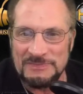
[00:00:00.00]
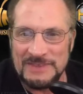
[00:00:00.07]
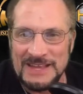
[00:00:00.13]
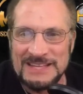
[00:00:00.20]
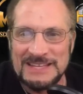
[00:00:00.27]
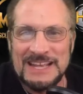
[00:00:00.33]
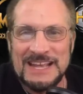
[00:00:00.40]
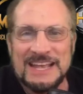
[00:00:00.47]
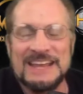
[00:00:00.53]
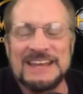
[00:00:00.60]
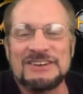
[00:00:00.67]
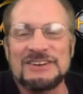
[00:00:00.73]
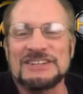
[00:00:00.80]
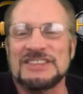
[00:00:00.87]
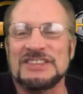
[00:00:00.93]
Here is
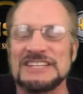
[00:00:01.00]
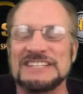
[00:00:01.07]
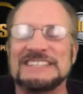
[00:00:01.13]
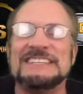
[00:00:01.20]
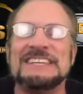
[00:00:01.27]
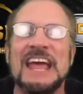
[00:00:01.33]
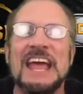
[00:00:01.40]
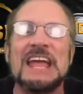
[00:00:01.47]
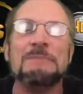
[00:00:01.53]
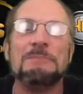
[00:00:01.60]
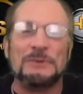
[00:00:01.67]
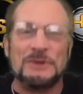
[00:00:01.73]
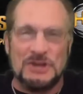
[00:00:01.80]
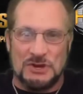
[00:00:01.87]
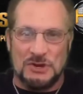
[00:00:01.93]
the
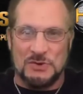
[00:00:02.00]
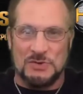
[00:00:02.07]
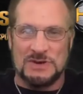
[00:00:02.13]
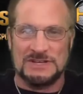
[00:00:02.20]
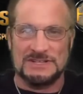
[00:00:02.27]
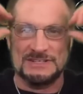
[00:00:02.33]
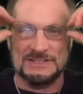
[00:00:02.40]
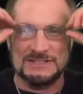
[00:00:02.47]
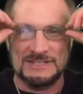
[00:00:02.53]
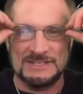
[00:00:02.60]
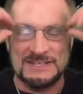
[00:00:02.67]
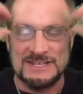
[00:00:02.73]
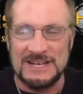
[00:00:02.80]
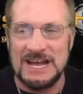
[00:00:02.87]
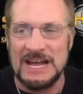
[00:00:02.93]
debut.
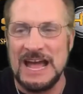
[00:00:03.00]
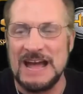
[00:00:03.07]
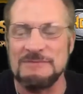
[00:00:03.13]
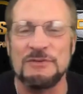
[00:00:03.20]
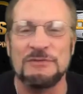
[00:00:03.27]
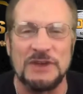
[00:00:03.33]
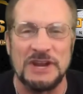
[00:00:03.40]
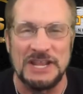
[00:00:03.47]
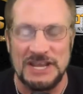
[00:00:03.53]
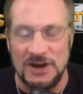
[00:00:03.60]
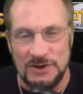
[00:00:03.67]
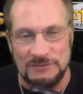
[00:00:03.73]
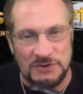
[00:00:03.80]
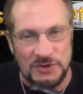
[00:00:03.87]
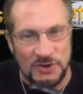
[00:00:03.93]
I have a video, of
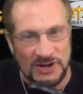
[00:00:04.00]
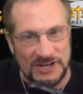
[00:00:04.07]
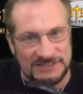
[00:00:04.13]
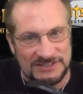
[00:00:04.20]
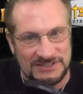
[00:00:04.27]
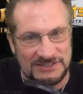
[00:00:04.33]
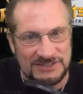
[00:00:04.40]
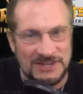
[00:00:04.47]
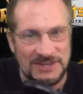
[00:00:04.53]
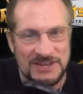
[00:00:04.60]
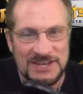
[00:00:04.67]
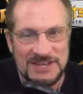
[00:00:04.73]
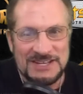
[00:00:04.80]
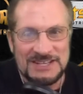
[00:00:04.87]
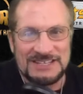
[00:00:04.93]
course.
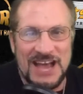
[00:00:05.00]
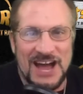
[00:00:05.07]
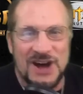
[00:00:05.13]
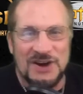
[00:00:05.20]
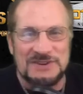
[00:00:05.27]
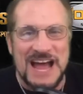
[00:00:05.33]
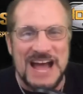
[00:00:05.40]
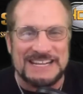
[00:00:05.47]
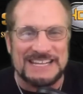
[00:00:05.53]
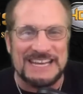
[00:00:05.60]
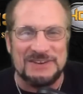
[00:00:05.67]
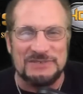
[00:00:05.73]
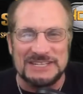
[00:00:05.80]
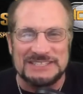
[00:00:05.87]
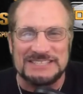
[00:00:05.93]
Yo, Nucky, what's
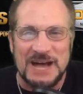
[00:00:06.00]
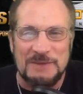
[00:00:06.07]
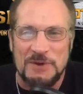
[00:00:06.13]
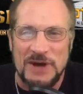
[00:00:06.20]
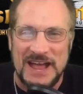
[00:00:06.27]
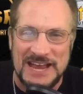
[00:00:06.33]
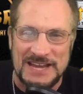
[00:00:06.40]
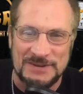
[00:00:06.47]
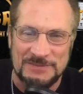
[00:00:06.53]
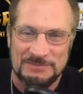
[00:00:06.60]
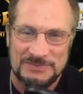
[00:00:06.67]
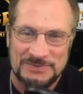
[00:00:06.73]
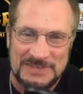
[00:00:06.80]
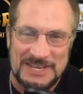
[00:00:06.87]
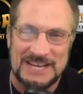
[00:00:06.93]
up, Wayne?
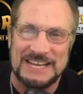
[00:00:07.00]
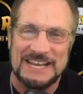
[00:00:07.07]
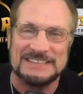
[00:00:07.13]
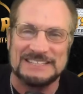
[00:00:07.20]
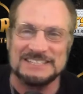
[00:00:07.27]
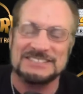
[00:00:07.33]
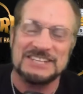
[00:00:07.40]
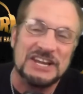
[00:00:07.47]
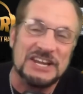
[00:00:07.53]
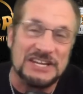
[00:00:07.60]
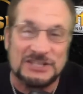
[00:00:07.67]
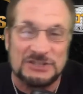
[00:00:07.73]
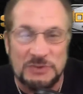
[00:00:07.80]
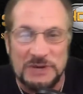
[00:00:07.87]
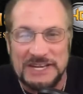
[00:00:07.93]
Gonna get to see you this
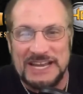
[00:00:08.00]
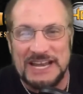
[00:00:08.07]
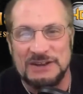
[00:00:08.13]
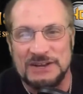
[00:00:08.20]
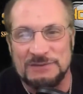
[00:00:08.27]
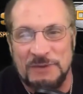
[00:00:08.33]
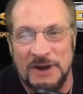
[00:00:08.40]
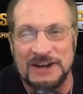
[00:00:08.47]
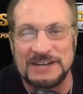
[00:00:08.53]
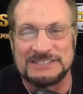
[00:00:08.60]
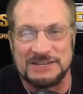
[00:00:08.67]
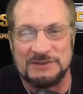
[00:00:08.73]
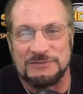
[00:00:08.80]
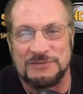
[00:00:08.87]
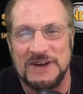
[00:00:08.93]
weekend in person,
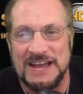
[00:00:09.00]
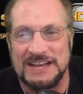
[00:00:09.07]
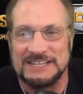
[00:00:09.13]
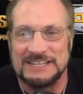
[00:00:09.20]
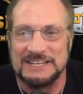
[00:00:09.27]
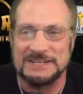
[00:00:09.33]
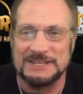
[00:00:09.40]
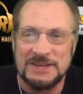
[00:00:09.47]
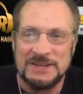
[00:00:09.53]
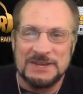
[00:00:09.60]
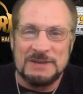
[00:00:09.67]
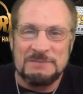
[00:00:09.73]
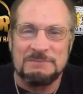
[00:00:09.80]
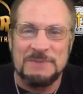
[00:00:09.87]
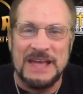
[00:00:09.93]
finally.
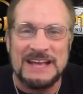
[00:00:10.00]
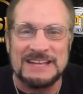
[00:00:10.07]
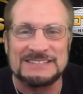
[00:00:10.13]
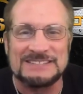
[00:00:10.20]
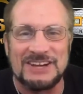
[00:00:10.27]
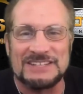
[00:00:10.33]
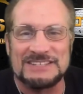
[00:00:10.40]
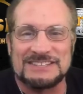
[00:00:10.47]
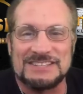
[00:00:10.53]
Mass on sub.